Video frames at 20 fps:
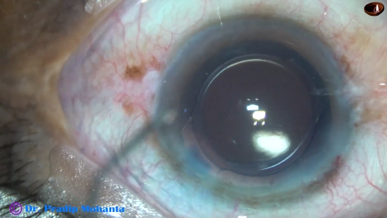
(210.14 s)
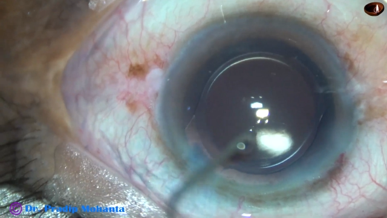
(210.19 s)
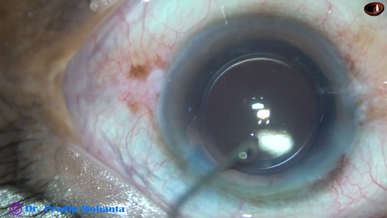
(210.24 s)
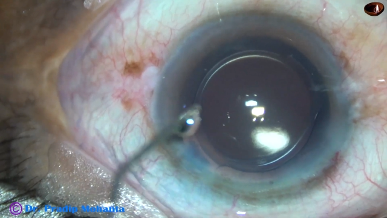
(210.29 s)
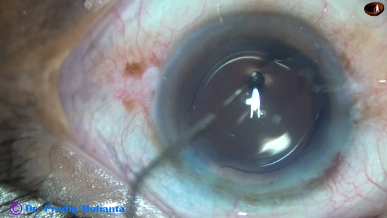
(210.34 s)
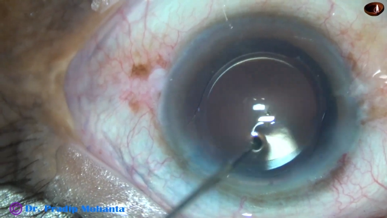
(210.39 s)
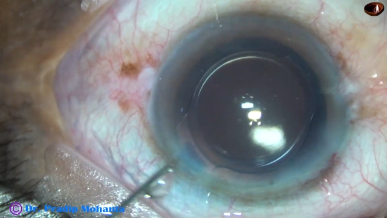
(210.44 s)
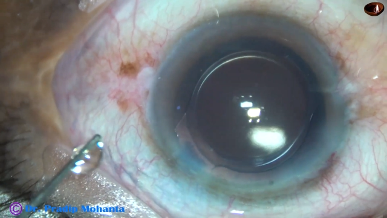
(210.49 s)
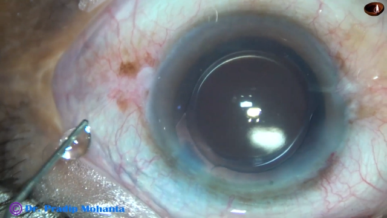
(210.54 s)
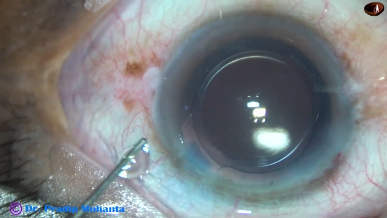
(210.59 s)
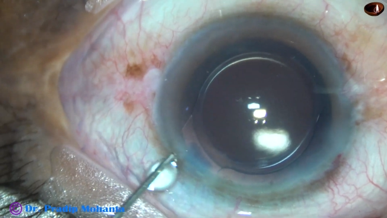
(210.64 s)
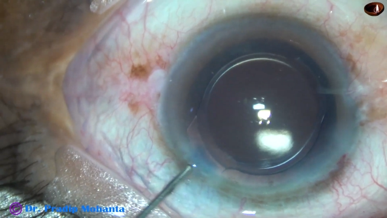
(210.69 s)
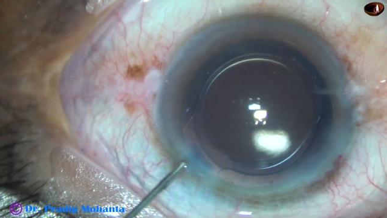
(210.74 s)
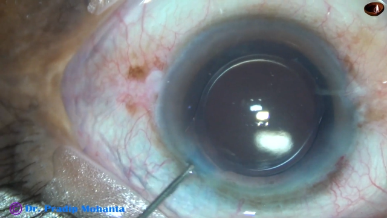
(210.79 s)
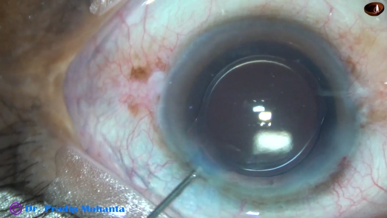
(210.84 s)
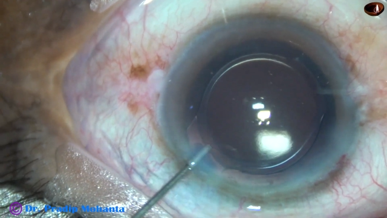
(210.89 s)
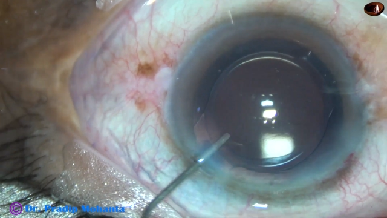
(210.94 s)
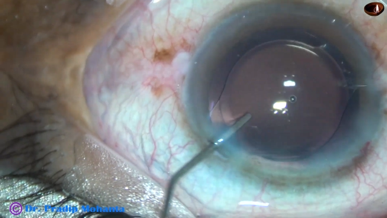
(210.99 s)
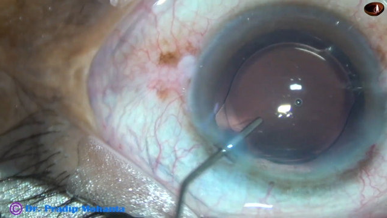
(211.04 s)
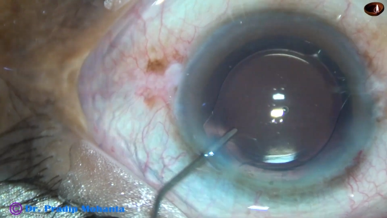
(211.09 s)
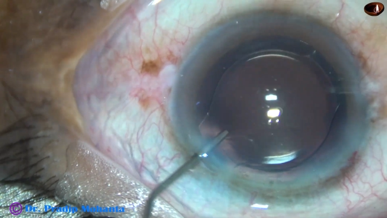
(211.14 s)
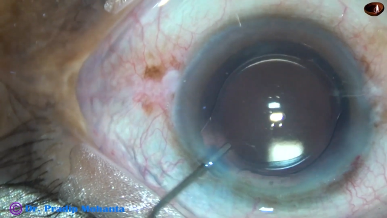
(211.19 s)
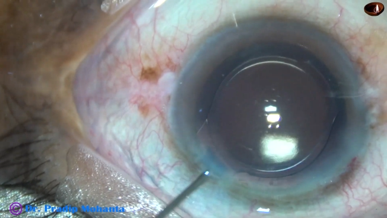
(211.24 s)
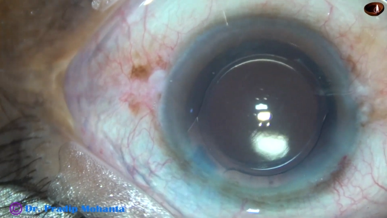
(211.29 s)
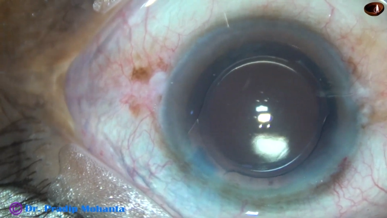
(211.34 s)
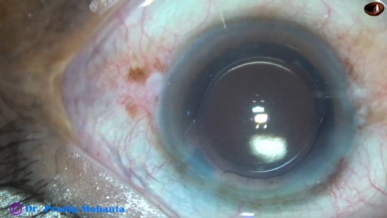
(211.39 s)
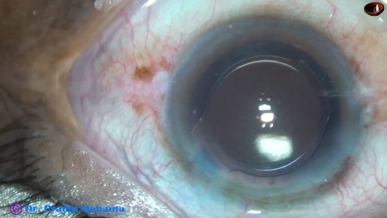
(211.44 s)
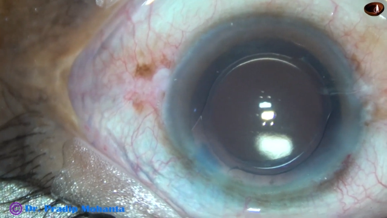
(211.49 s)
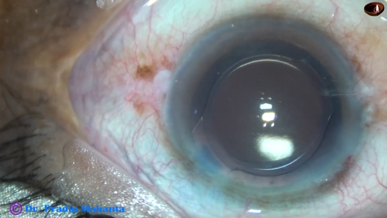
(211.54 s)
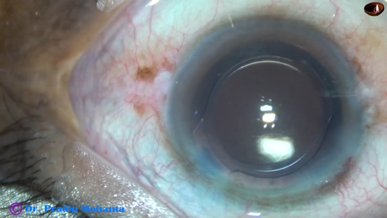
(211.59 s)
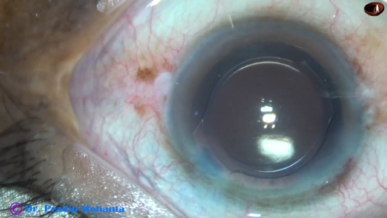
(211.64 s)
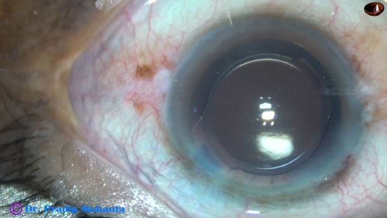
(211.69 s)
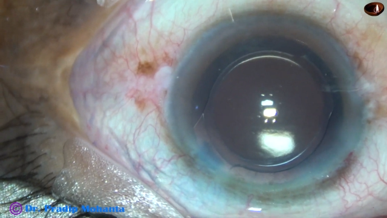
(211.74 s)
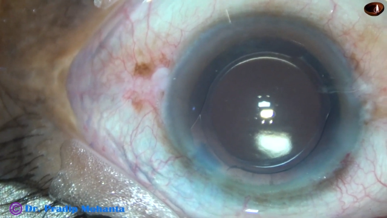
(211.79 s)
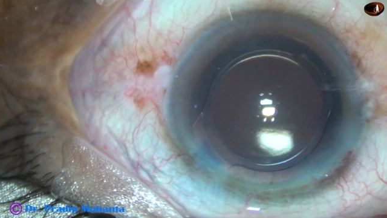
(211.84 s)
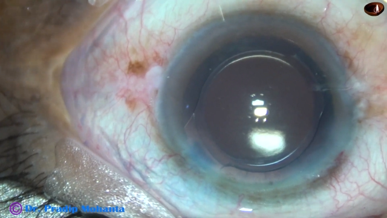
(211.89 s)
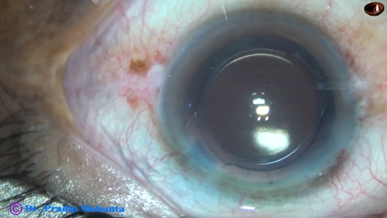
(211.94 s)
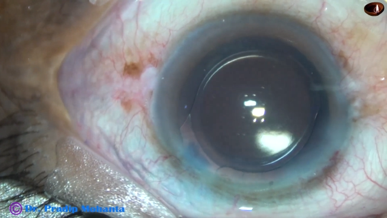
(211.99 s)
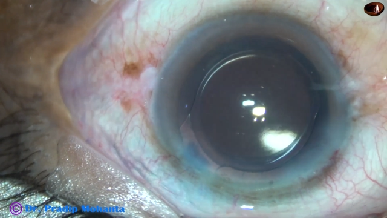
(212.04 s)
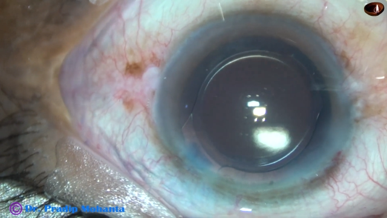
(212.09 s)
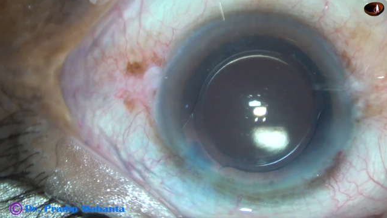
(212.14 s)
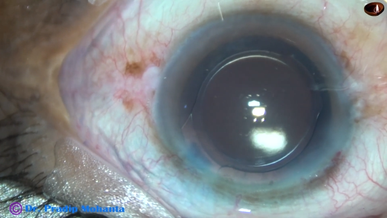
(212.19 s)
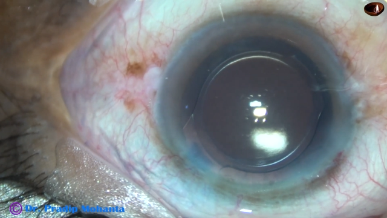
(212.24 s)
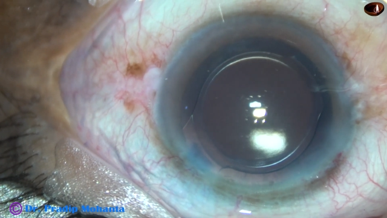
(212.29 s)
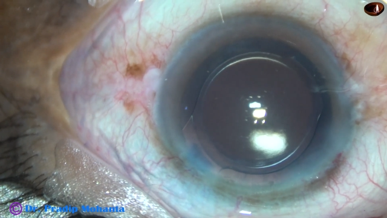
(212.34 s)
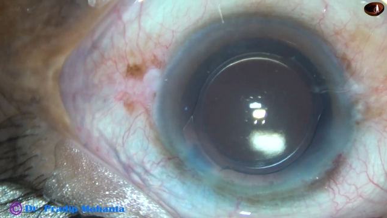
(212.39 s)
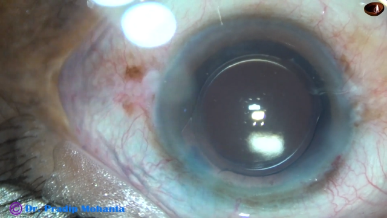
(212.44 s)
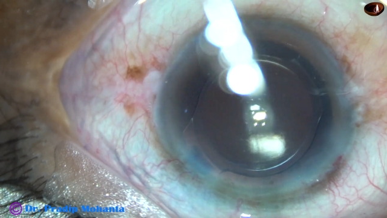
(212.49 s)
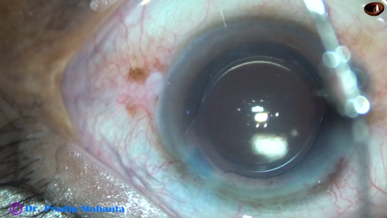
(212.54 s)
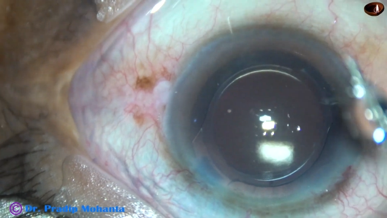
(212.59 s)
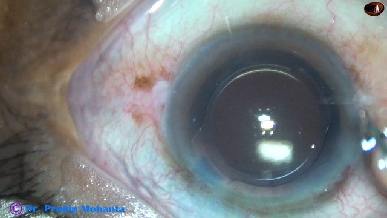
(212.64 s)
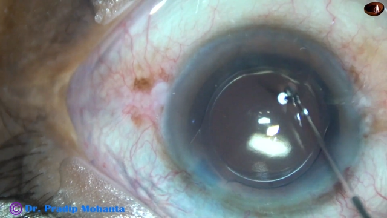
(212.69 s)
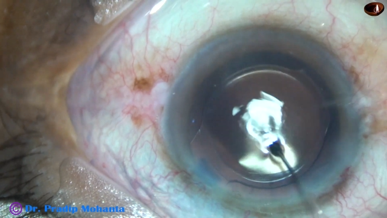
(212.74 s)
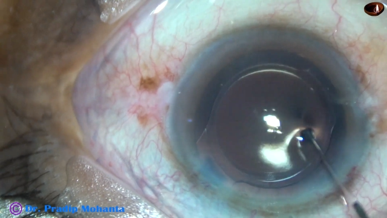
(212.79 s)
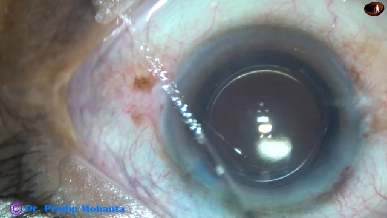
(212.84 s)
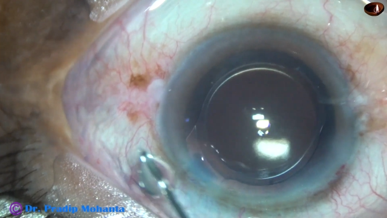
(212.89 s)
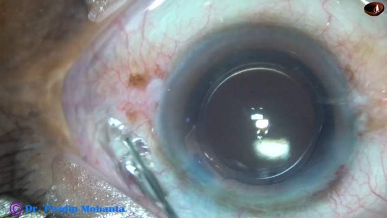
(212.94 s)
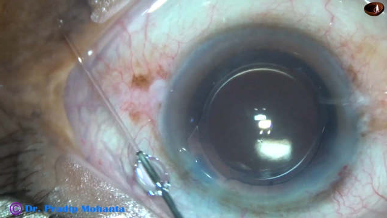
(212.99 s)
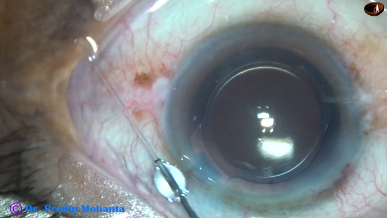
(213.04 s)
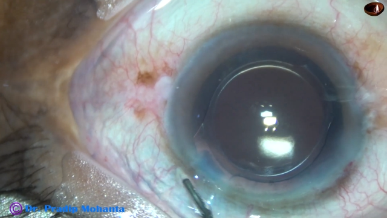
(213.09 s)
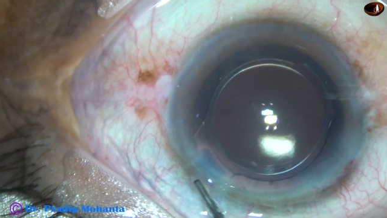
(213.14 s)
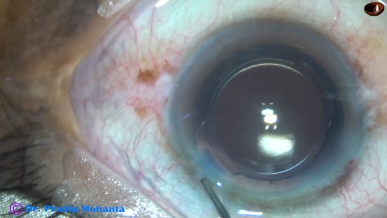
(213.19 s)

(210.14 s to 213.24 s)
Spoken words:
No face is visible, so there are no lips to read.